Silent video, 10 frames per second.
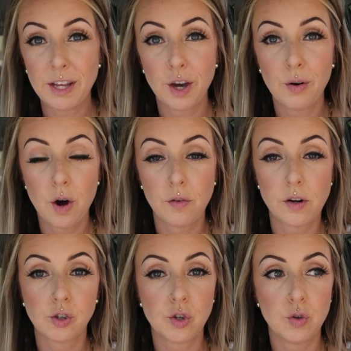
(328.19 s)
I'm gonna go
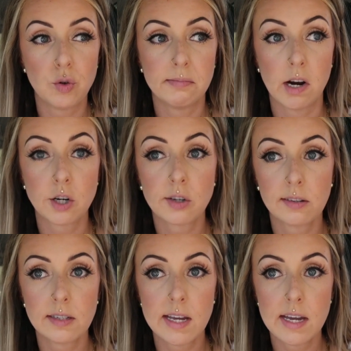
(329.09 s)
over to
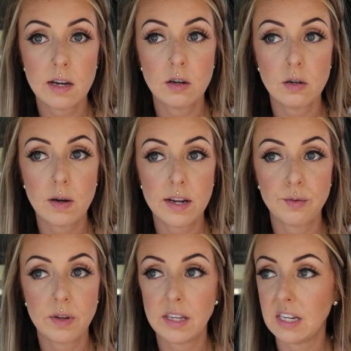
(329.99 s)
Marshall's now. I
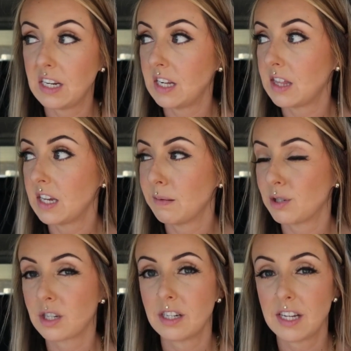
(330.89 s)
don't really need anything. I'm
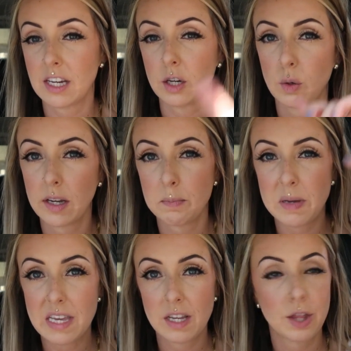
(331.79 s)
just gonna take a quick
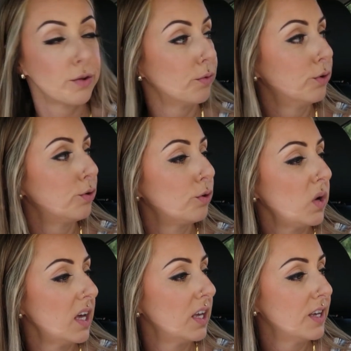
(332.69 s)
peek
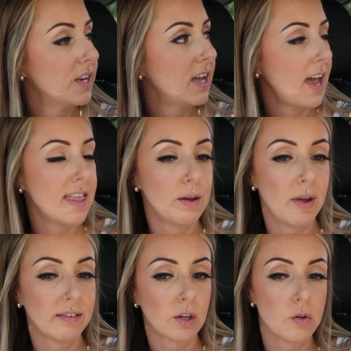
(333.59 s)
through and then
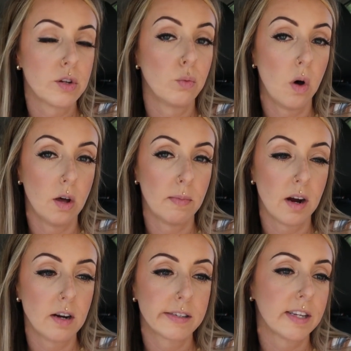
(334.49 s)
we have to go to
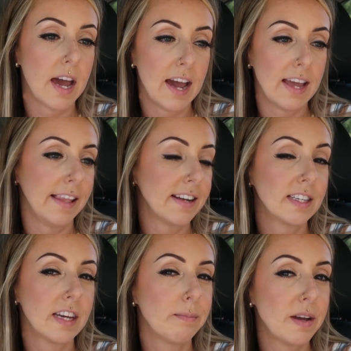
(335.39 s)
Walmart. I like
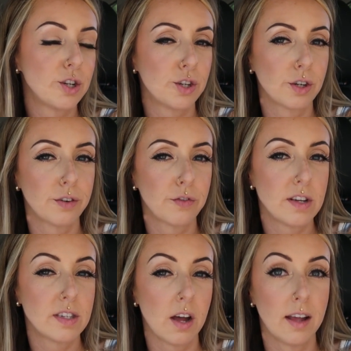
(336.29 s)
to get my
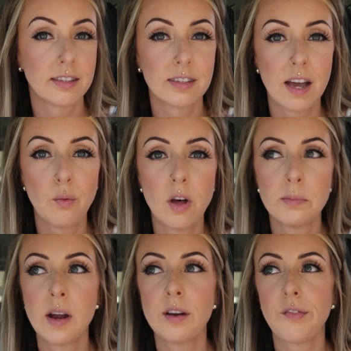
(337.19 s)
sugar-free sauces at
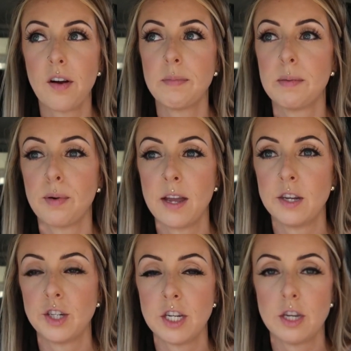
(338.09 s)
Walmart from the
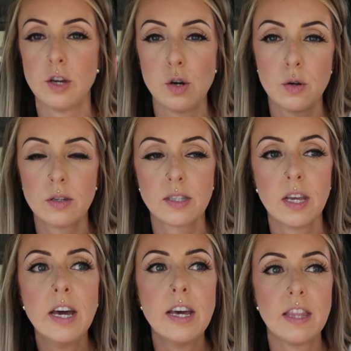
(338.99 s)
brand G. Hughes.